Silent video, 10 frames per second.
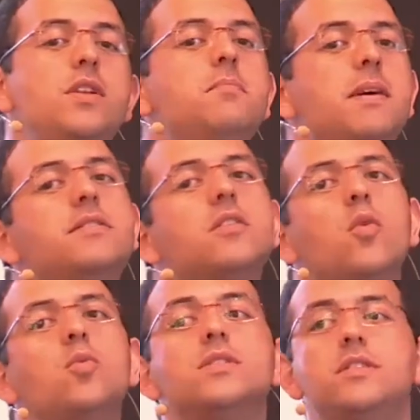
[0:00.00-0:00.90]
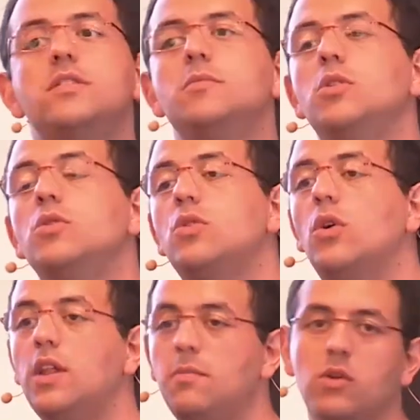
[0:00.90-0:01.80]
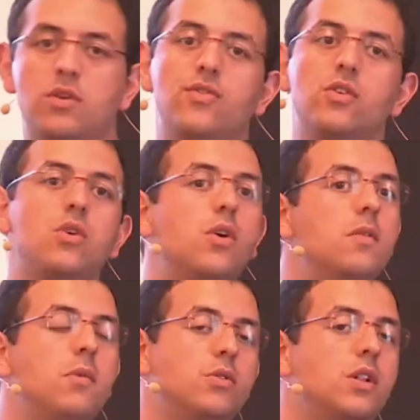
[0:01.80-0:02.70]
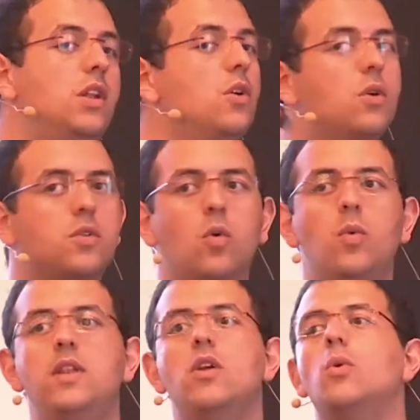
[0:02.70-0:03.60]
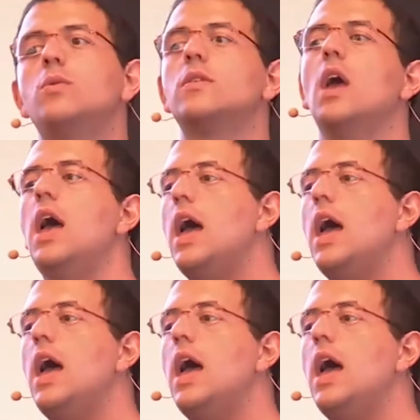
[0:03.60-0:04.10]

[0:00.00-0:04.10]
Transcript: really matter what system you're talking about. If you're talking about Linux or Windows,